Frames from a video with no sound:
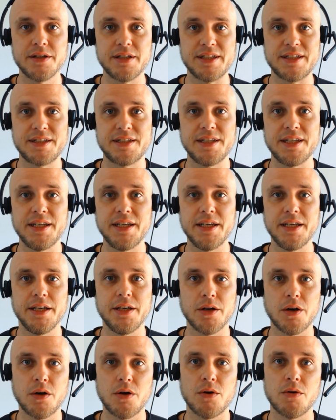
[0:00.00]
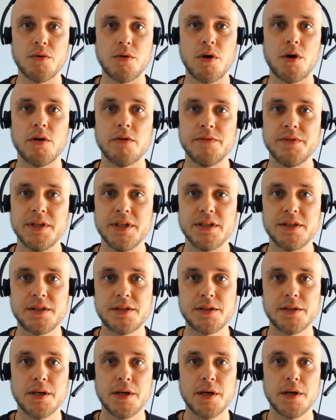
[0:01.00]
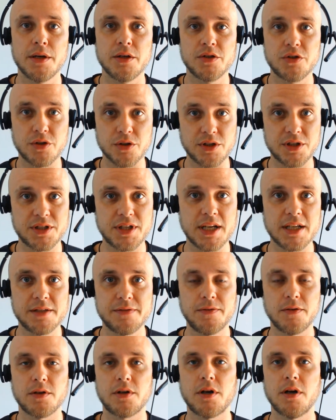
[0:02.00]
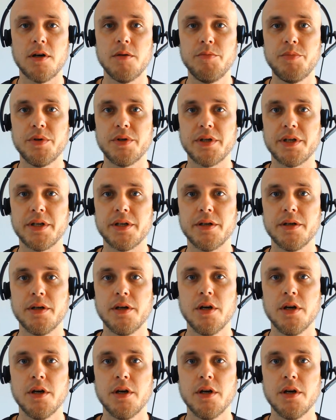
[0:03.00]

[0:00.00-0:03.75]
the CEO of this successful company.